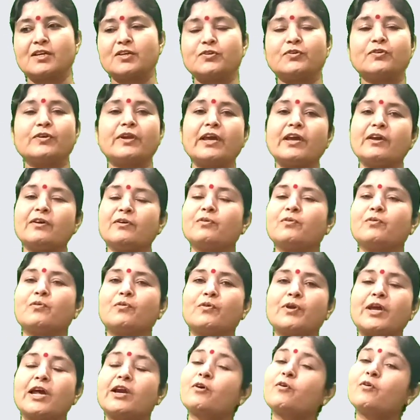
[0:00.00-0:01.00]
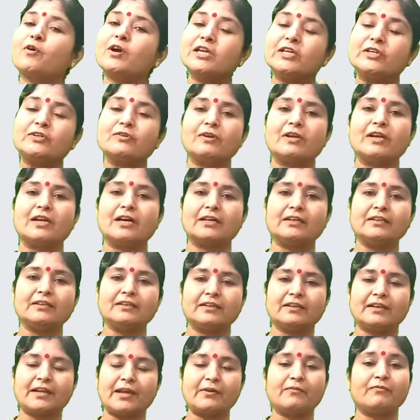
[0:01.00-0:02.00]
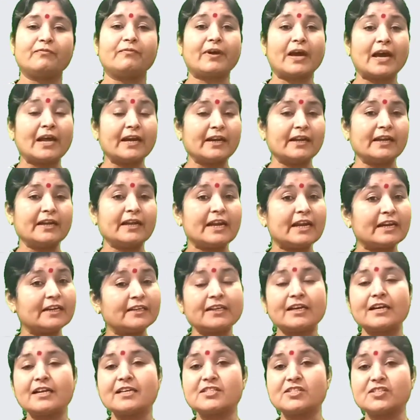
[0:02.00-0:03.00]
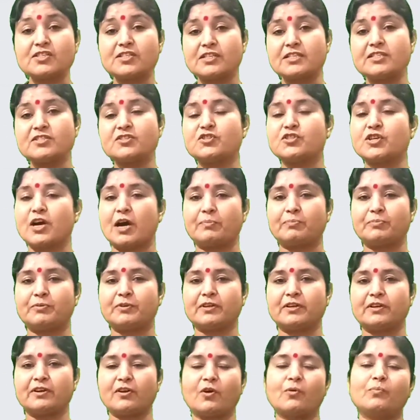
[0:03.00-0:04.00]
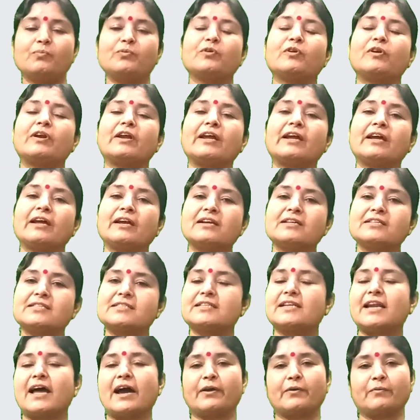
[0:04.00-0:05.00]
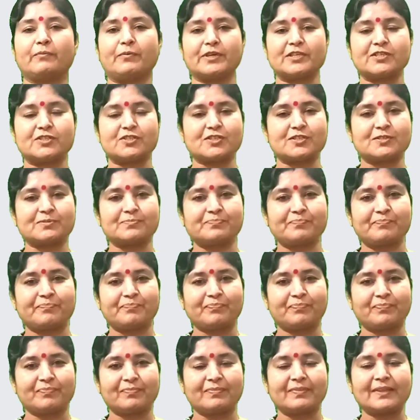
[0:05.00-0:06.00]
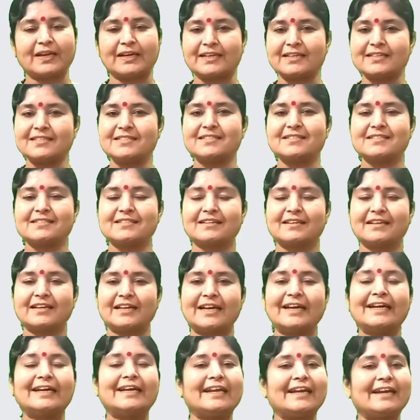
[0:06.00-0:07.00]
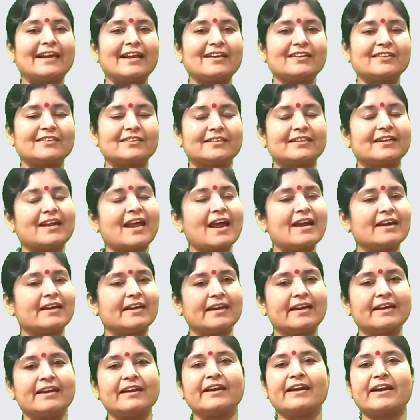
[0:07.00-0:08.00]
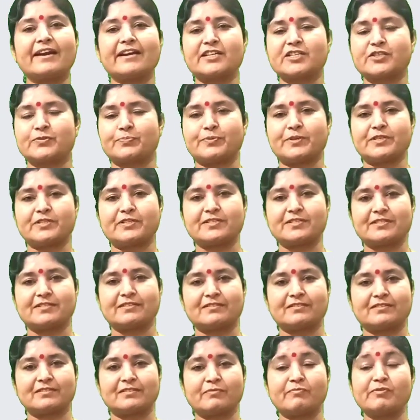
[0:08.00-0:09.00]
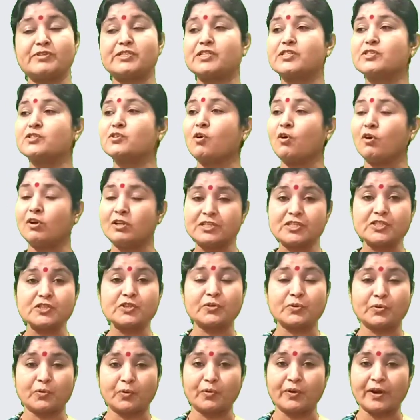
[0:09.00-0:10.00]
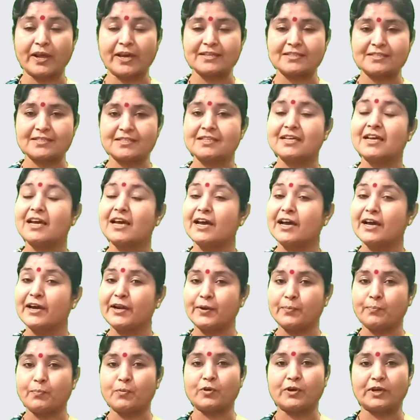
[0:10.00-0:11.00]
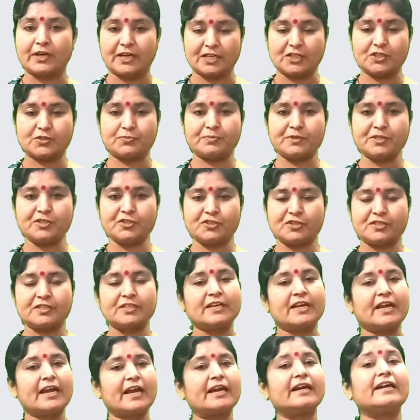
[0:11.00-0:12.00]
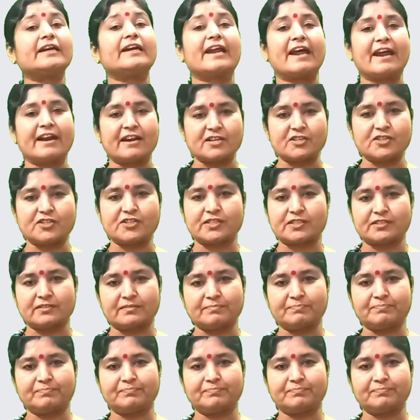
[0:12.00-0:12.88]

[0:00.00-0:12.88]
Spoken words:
Today, we are going to learn a very interesting chapter of your English language, that is direct and indirect speech, which is also known as reported speech and narration.